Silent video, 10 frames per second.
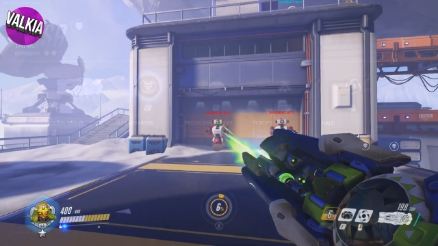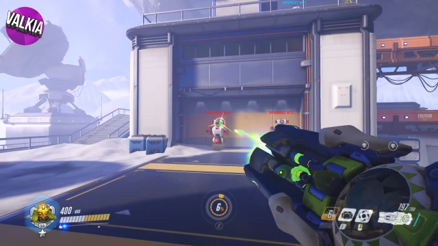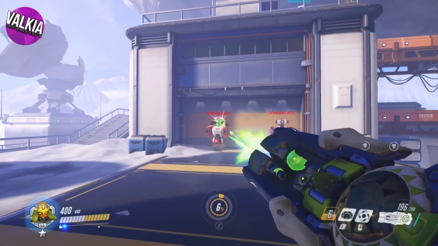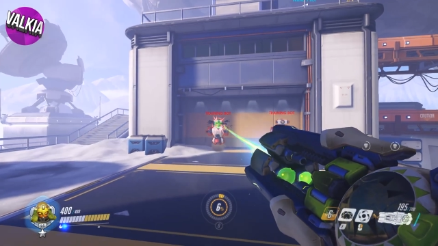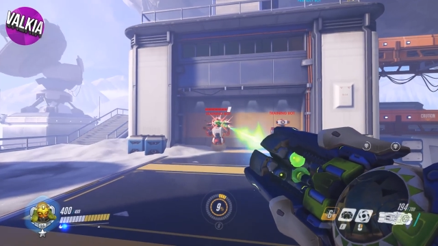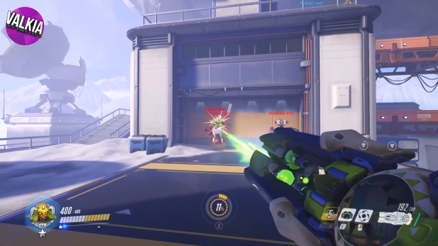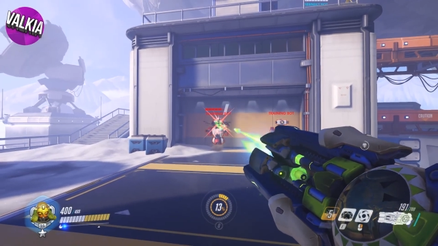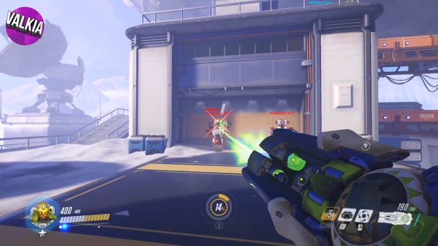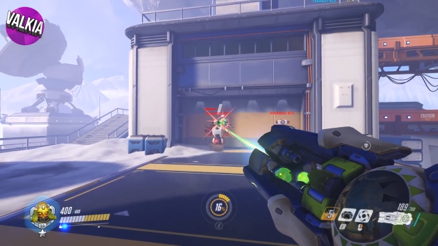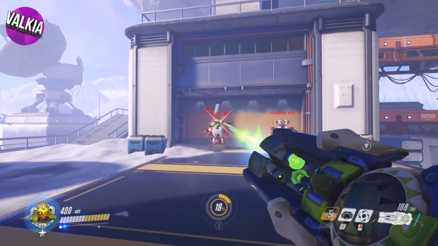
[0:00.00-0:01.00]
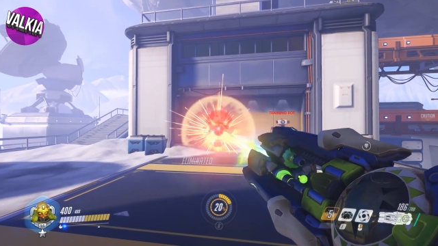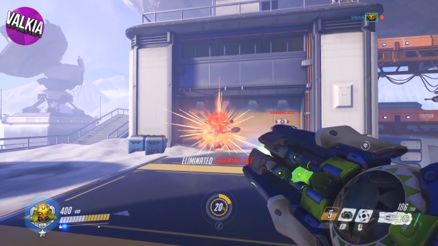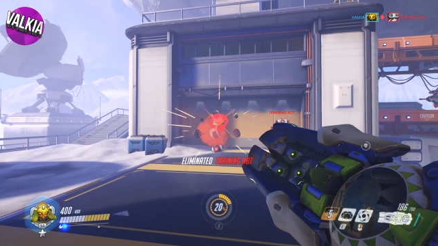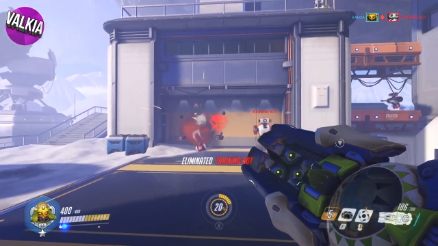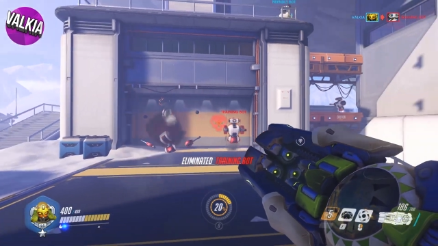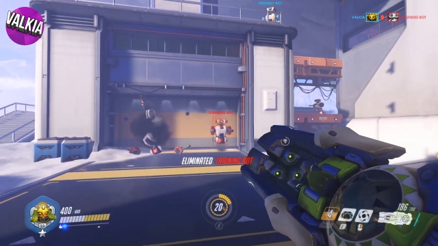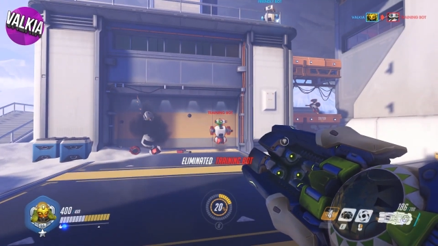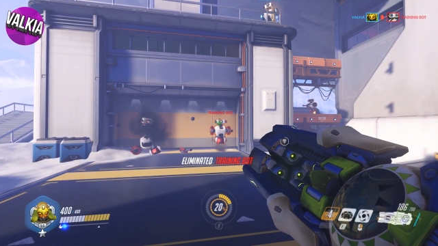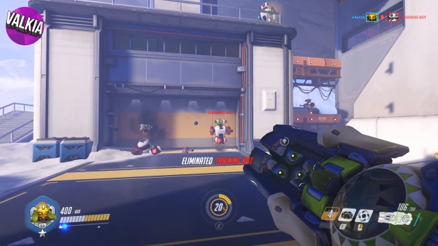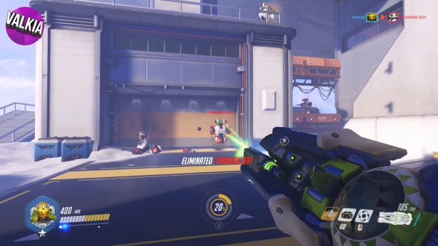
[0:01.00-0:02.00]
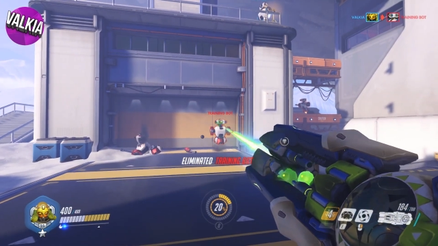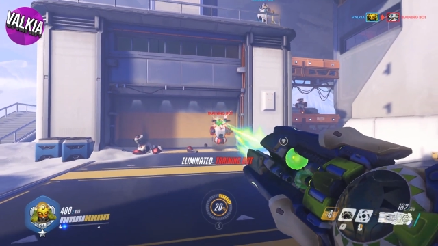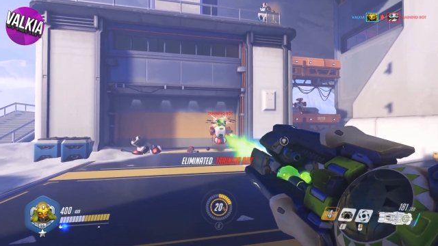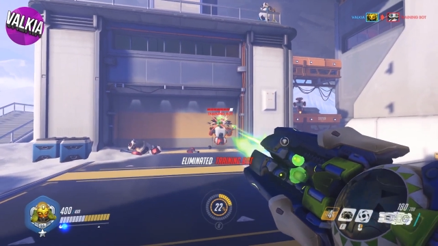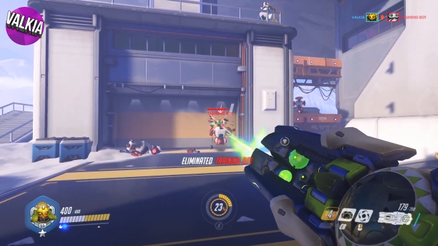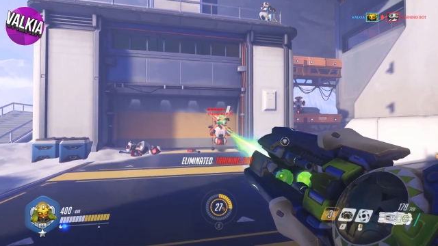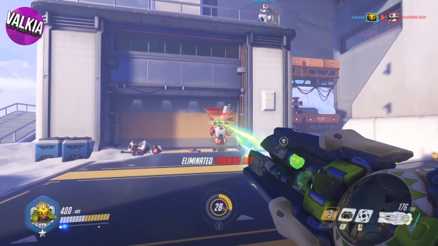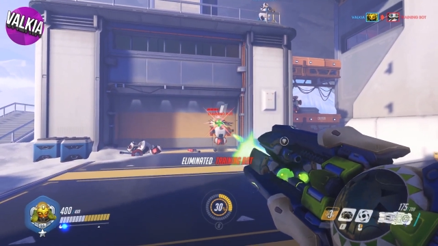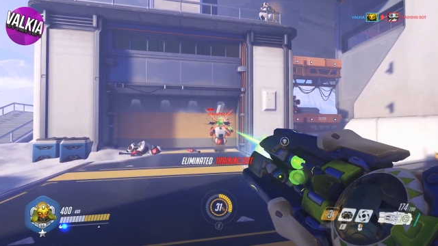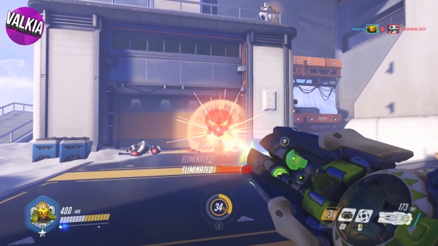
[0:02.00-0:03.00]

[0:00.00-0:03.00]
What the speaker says: No face is visible, so there are no lips to read.